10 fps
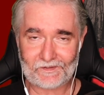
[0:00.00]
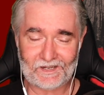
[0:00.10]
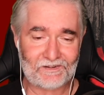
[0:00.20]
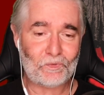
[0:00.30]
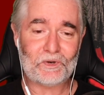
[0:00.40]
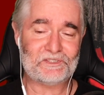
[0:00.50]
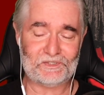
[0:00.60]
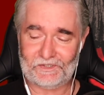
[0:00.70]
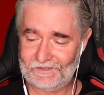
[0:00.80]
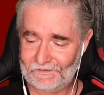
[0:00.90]
I've warned
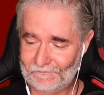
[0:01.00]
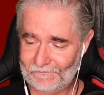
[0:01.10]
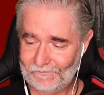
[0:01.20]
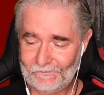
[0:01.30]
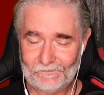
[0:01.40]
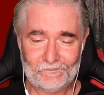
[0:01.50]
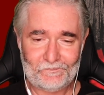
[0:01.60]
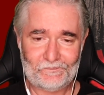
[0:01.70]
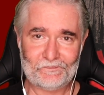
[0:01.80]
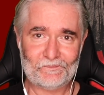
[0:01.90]
you.
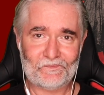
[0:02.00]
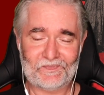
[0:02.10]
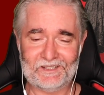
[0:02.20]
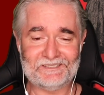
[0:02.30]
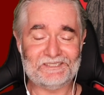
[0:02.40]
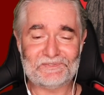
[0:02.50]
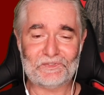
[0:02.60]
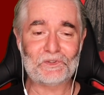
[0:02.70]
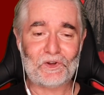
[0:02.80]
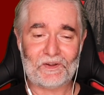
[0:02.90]
This is
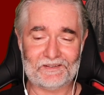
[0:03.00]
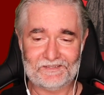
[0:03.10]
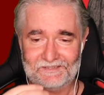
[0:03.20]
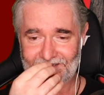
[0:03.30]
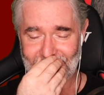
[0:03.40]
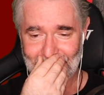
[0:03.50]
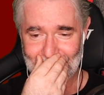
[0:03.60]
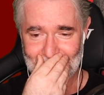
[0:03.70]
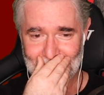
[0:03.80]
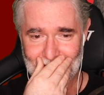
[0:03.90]
full on.
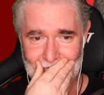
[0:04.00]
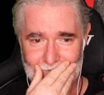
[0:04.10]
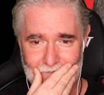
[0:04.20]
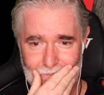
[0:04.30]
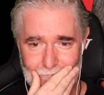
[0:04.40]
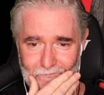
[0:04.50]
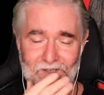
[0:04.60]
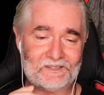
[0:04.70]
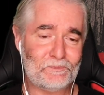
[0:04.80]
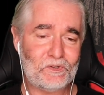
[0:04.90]

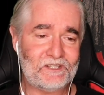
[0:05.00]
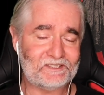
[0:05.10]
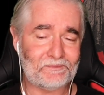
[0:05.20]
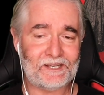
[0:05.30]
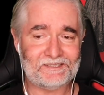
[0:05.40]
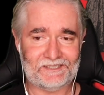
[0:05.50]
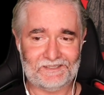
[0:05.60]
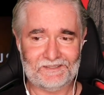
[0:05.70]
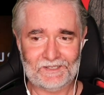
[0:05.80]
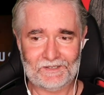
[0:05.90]
But the movie is amazing. I